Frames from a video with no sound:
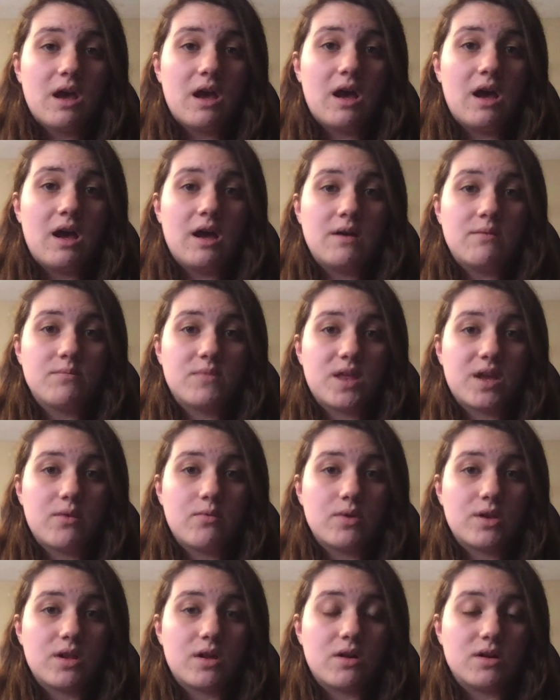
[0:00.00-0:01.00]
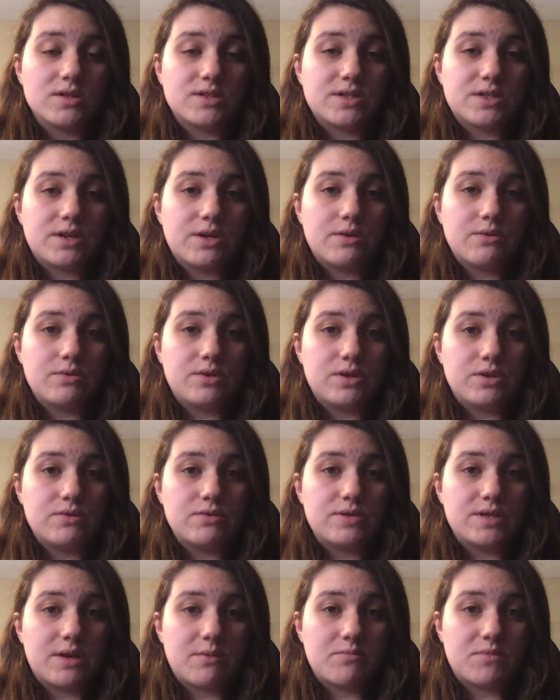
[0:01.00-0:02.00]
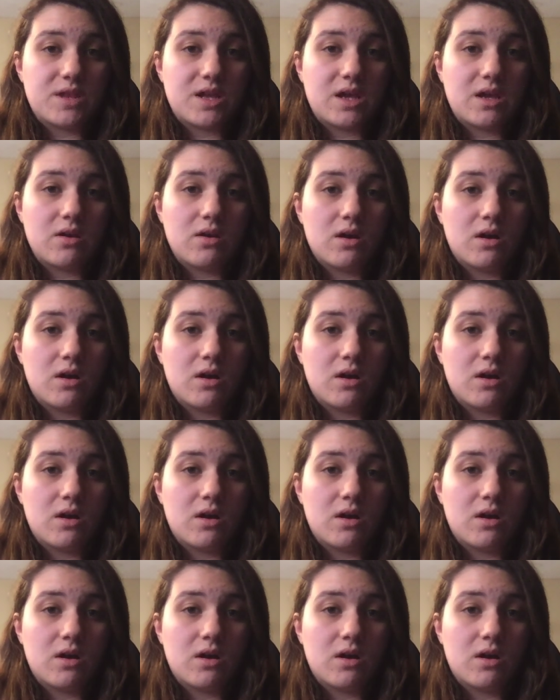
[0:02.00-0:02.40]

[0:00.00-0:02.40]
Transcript: They would also do something